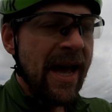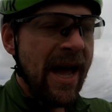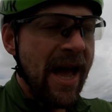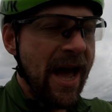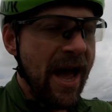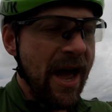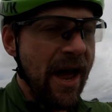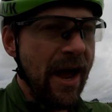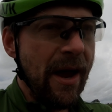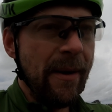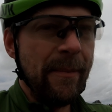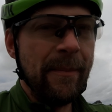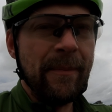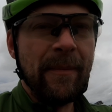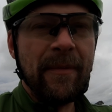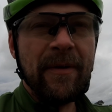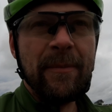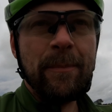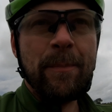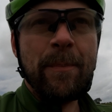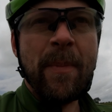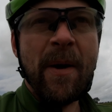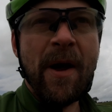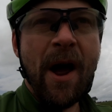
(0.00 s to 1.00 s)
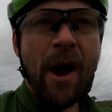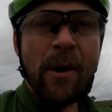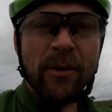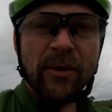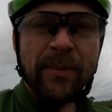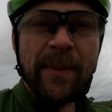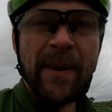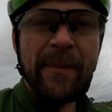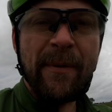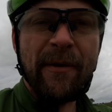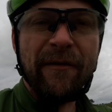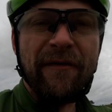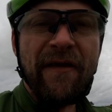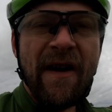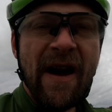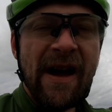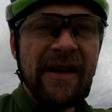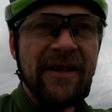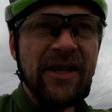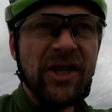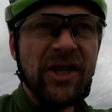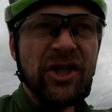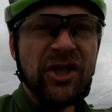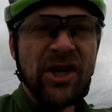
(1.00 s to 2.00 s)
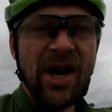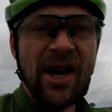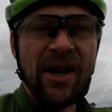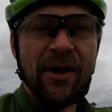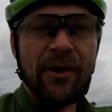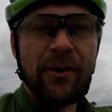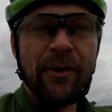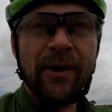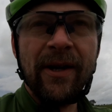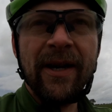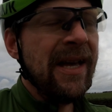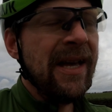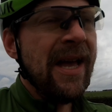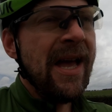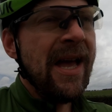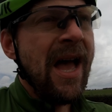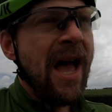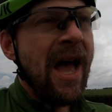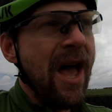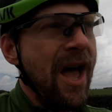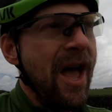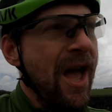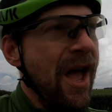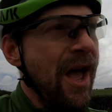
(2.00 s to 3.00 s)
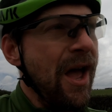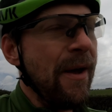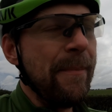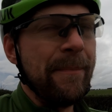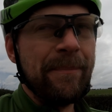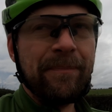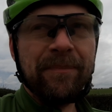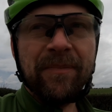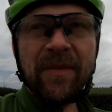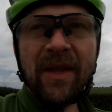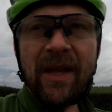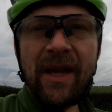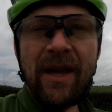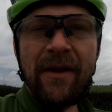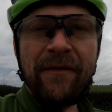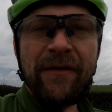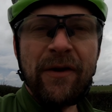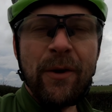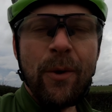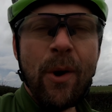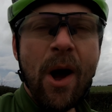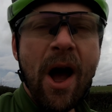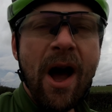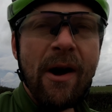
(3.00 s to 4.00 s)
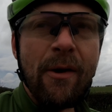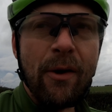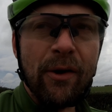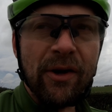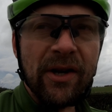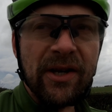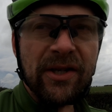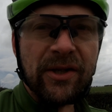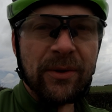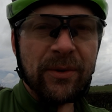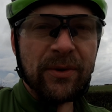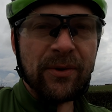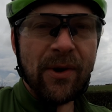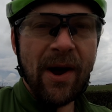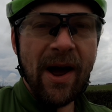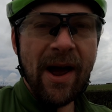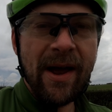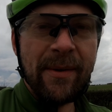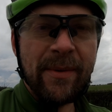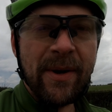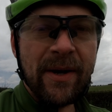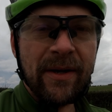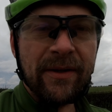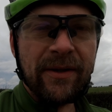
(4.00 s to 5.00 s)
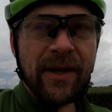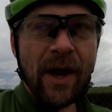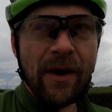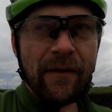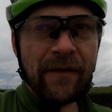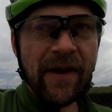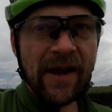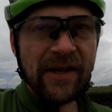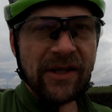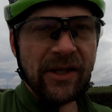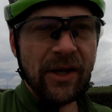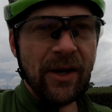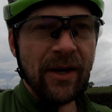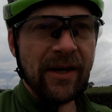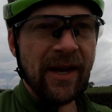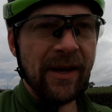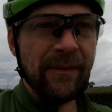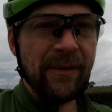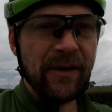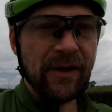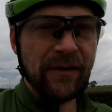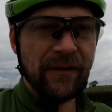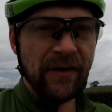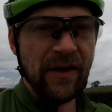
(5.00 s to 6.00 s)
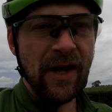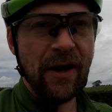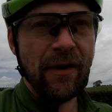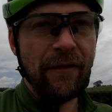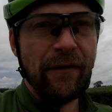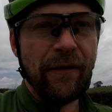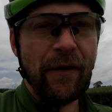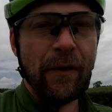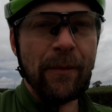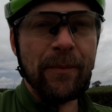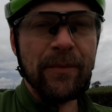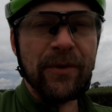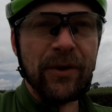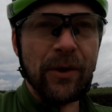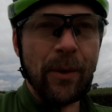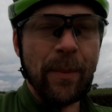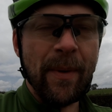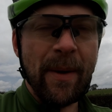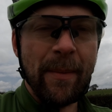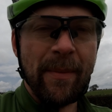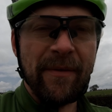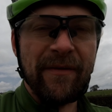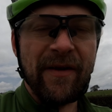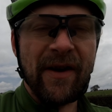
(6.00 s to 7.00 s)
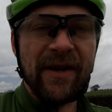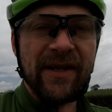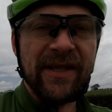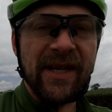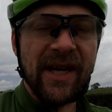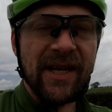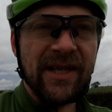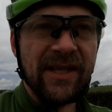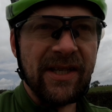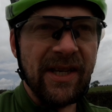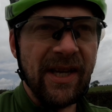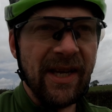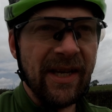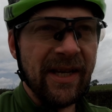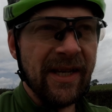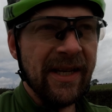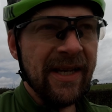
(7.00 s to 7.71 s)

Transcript: Um, it helps people find this channel. Um, if you are already subscribed, don't forget to give this video a thumbs up. That'd be fantastic.